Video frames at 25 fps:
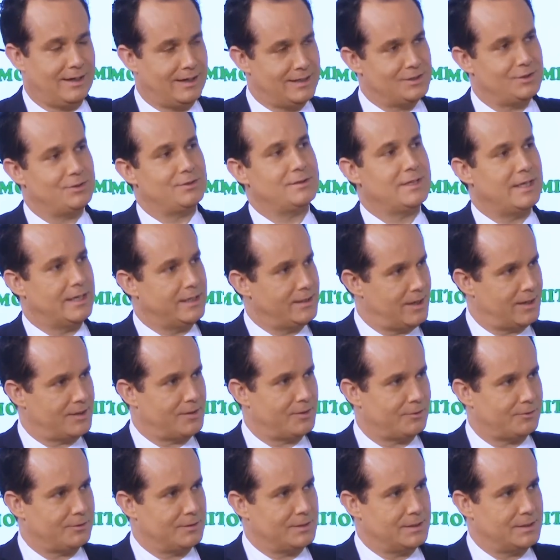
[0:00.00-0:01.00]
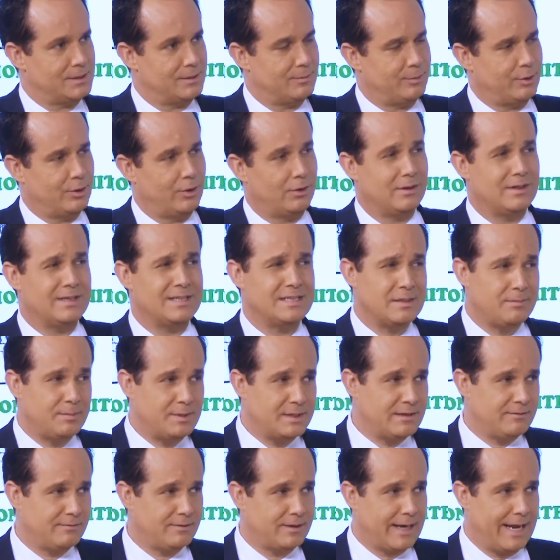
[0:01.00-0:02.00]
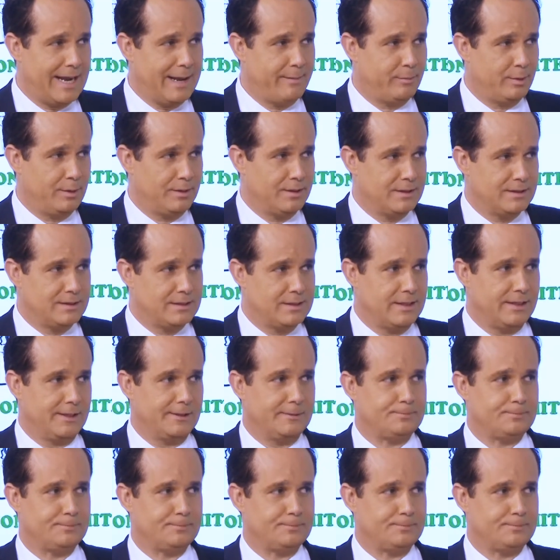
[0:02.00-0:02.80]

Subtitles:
But as you say, not a crystal ball. It's a bit of a gamble, this thing.